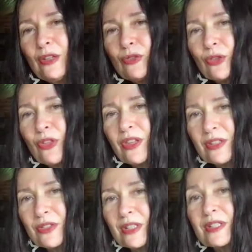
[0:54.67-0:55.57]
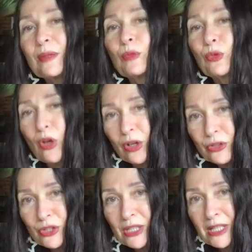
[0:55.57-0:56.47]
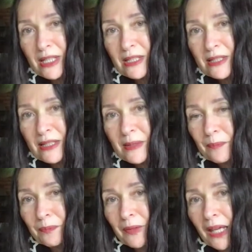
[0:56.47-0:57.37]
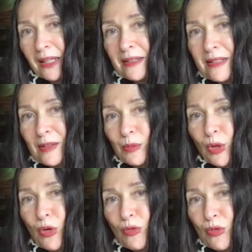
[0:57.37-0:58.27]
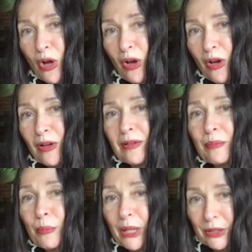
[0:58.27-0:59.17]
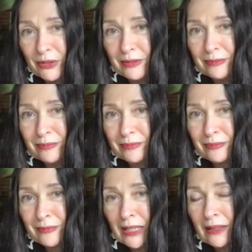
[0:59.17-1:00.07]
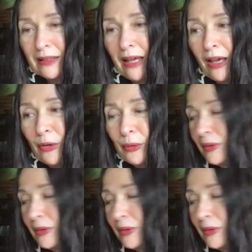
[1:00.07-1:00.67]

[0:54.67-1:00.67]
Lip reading: for this is some raw cheese and some raw butter. Now,